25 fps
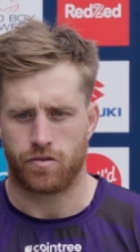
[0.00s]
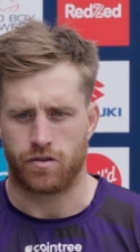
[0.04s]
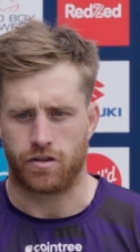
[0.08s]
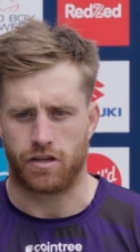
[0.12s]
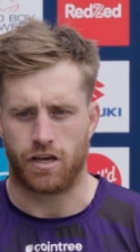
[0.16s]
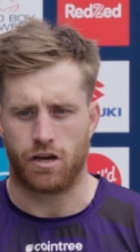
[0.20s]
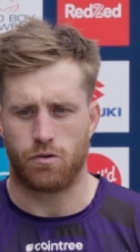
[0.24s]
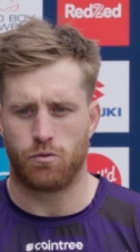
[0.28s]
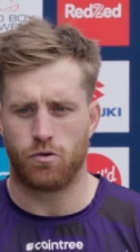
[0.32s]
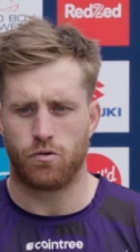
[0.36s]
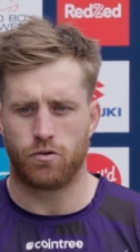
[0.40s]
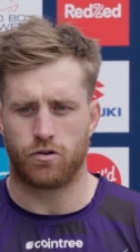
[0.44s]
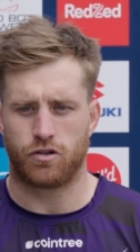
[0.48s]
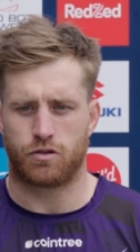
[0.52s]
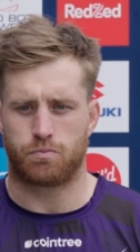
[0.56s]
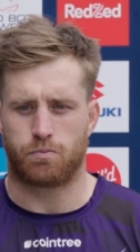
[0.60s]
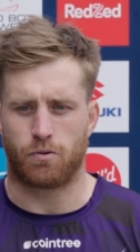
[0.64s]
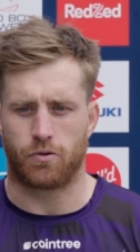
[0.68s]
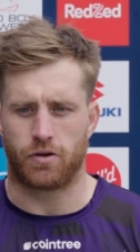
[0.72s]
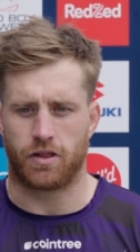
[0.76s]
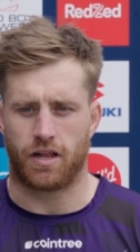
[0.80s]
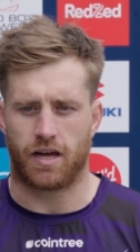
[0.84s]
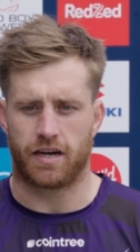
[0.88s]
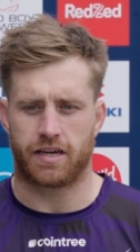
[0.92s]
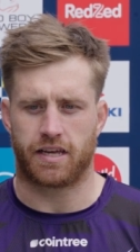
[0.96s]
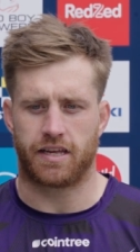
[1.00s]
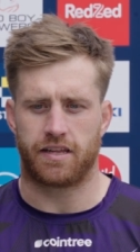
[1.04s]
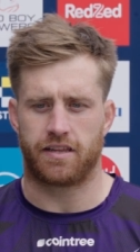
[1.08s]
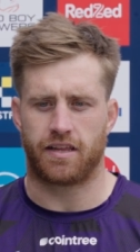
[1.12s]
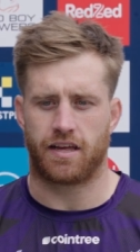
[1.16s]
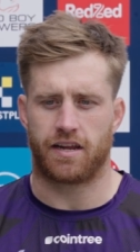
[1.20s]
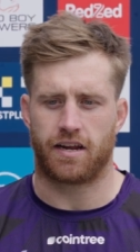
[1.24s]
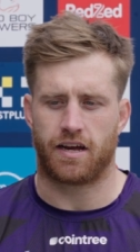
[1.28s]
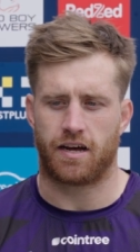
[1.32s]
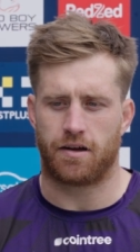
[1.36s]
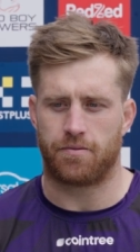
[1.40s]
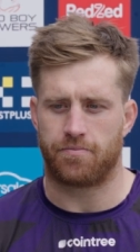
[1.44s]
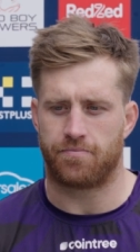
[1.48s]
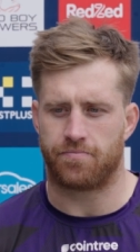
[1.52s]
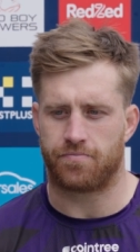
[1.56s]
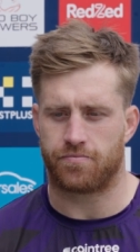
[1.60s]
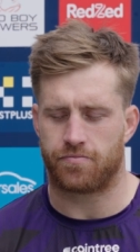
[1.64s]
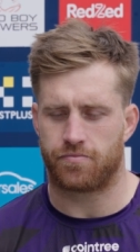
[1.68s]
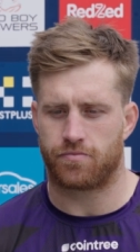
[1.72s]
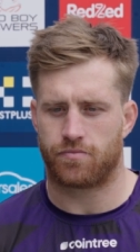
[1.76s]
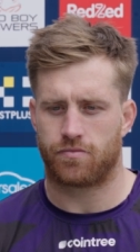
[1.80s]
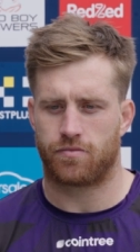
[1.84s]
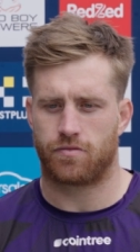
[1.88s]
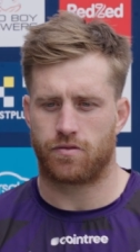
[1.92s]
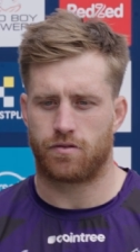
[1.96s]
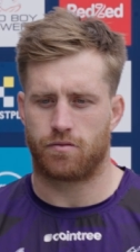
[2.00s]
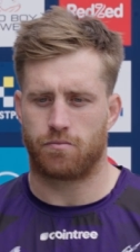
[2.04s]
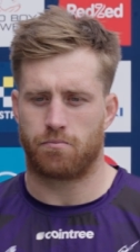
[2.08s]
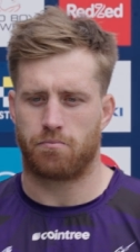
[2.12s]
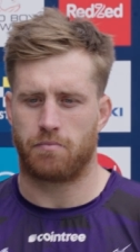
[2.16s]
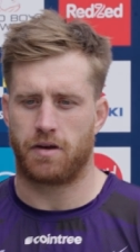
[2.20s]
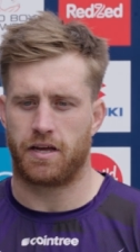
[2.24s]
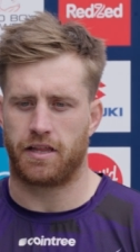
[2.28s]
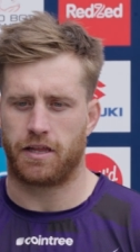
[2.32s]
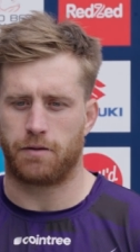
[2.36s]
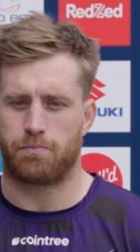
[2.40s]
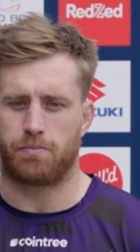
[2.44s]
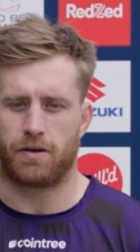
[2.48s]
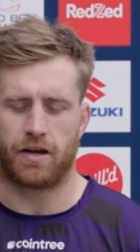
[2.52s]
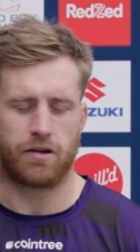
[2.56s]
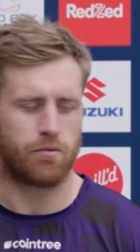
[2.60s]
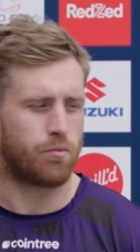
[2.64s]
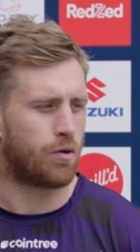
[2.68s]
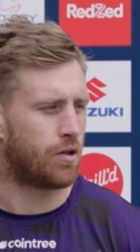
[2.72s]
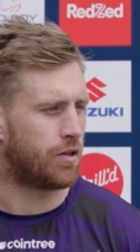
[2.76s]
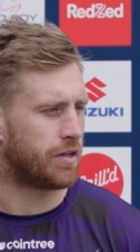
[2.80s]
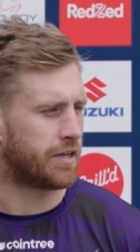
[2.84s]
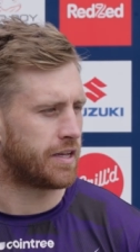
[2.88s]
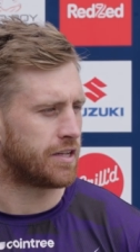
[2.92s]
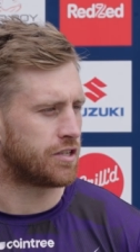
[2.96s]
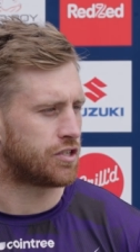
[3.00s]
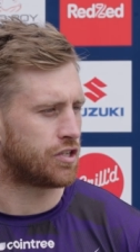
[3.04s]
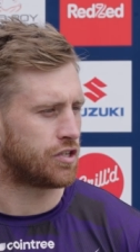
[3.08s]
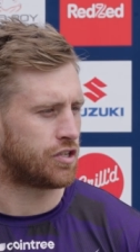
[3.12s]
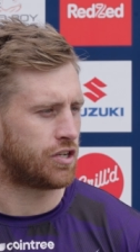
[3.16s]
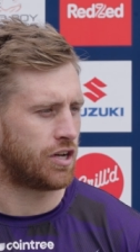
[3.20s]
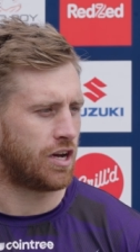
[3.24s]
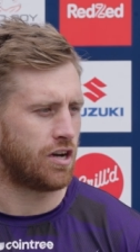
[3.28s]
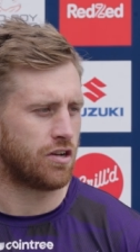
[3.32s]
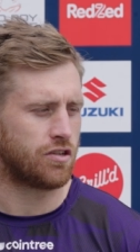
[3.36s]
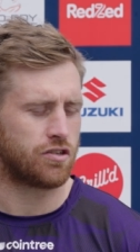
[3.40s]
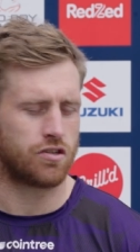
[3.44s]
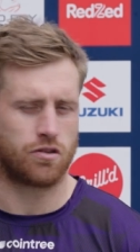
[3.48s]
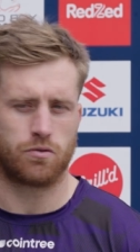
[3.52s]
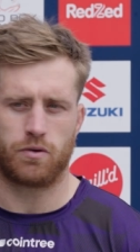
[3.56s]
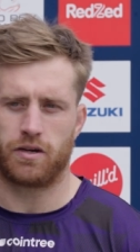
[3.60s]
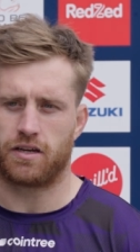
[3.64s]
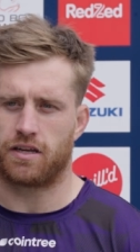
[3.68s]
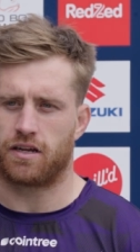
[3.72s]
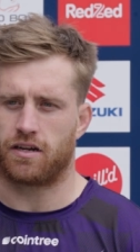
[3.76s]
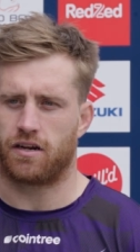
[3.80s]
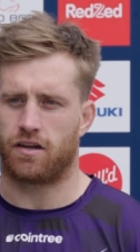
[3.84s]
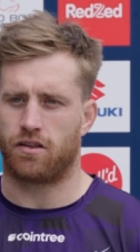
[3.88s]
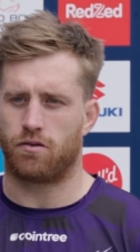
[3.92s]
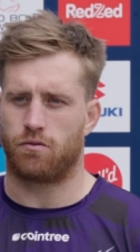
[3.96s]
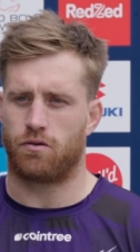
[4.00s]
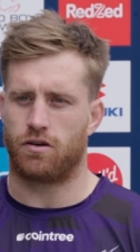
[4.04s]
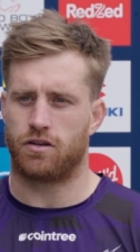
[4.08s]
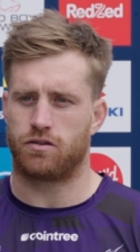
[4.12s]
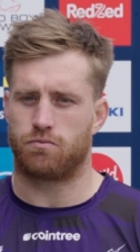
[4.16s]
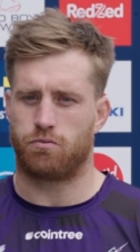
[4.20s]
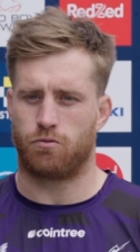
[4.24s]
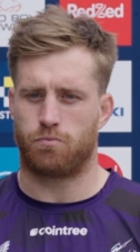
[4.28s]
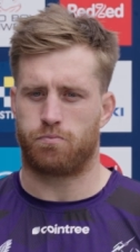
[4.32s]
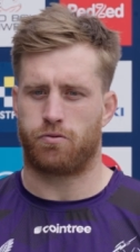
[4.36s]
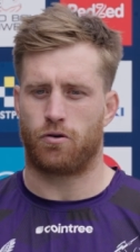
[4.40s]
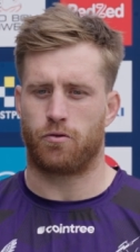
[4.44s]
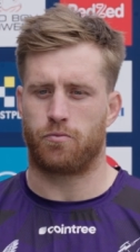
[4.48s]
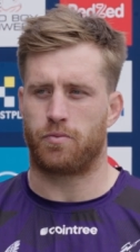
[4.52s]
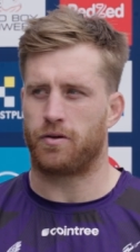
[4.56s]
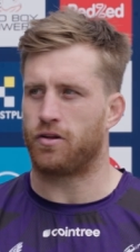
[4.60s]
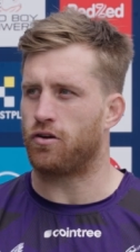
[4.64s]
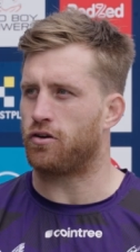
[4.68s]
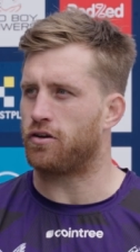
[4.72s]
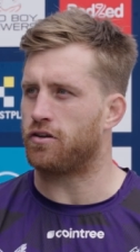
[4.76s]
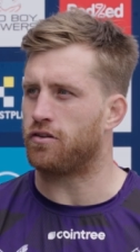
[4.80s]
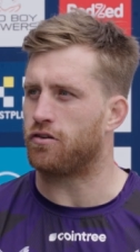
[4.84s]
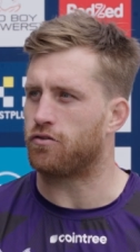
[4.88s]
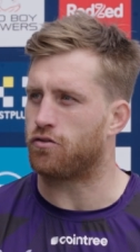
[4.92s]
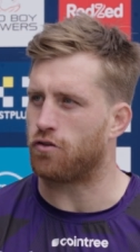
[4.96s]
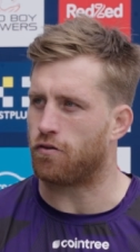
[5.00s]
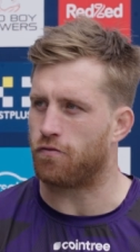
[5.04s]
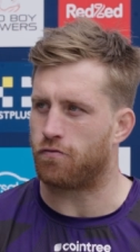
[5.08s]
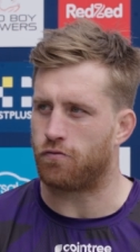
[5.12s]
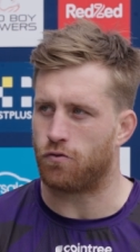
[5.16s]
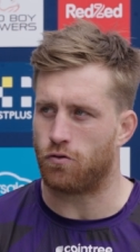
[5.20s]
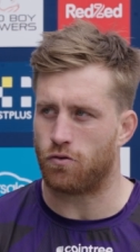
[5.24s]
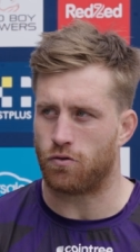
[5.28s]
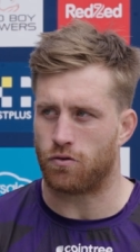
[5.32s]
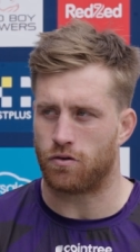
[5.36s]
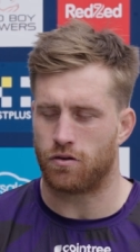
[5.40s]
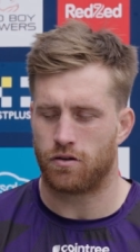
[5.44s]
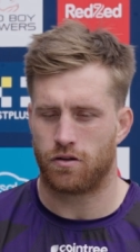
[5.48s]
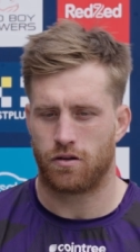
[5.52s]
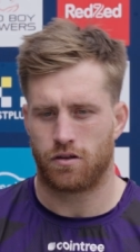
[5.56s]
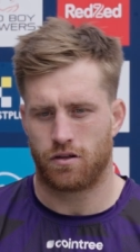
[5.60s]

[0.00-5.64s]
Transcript: Yeah, we were just probably lucky that Manly played well against the Sharks on the weekend, otherwise we'd probably be not in the top four.